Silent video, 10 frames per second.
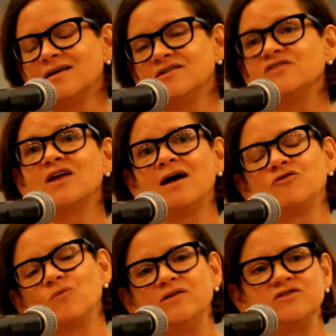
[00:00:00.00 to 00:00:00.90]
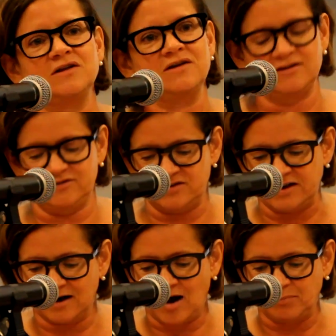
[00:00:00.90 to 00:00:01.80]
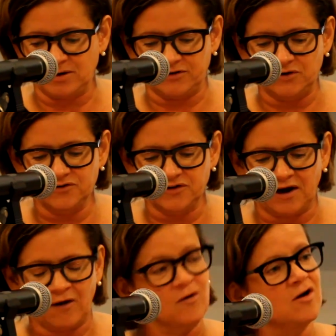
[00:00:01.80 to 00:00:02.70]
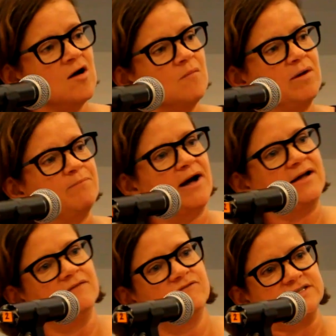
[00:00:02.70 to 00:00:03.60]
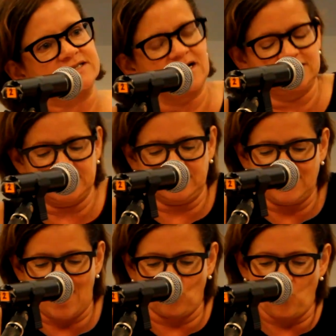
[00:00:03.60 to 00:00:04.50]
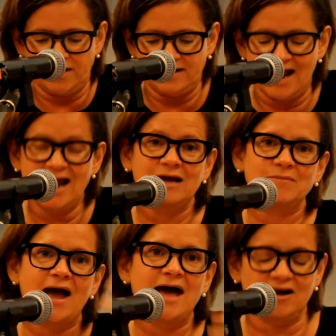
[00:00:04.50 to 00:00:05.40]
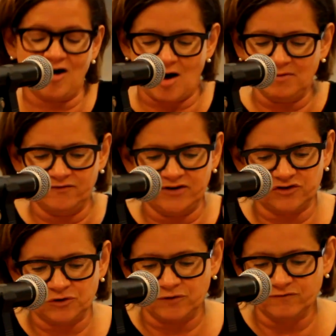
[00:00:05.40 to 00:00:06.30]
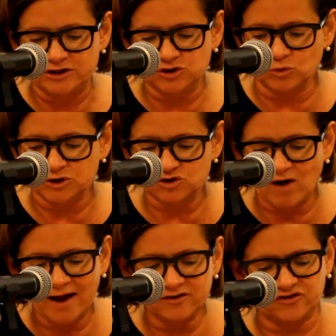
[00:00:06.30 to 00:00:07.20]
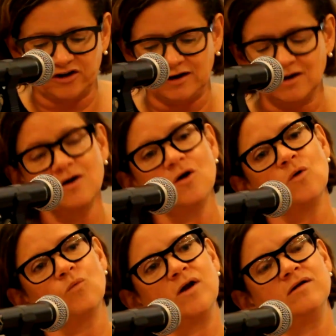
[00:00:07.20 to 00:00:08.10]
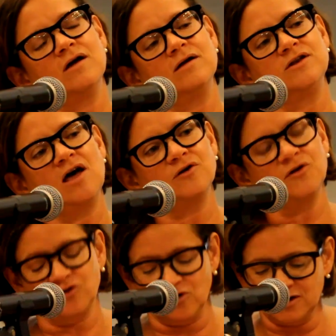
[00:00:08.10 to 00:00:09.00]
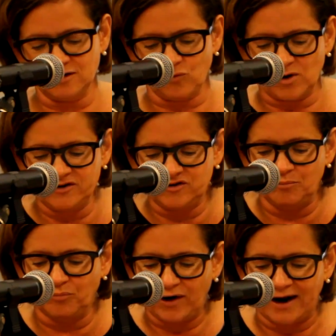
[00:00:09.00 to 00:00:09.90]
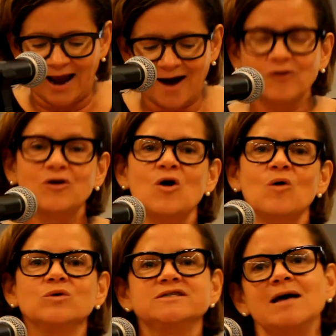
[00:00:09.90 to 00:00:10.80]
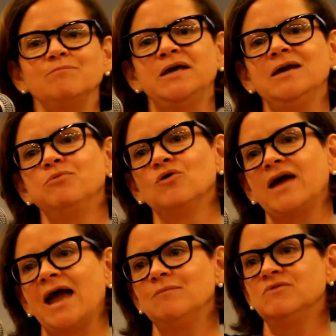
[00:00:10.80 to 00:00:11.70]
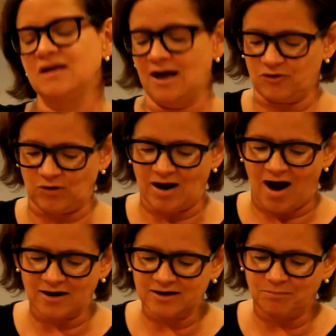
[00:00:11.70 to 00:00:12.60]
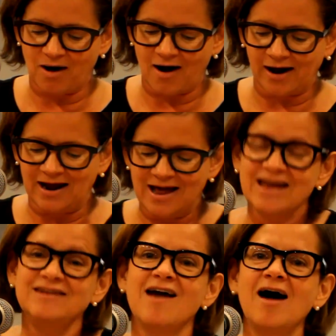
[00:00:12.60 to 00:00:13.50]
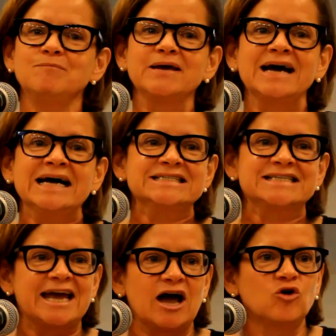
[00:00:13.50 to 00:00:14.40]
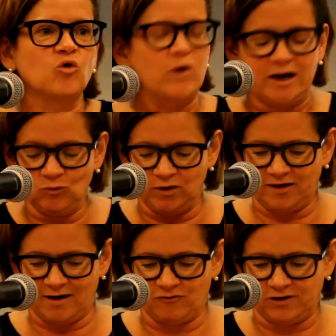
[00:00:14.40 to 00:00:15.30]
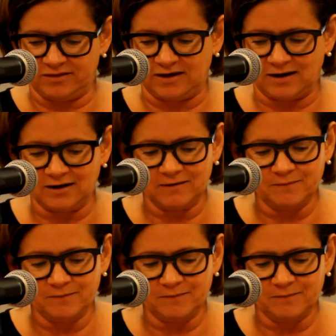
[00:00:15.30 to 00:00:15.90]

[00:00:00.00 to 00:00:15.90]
doesn't have the resonance it did a couple of years ago, but by emphasizing that one name and a common visual strategy, what Not an Alternative wanted to bring out was that people came together and Occupy not because they agreed with everything,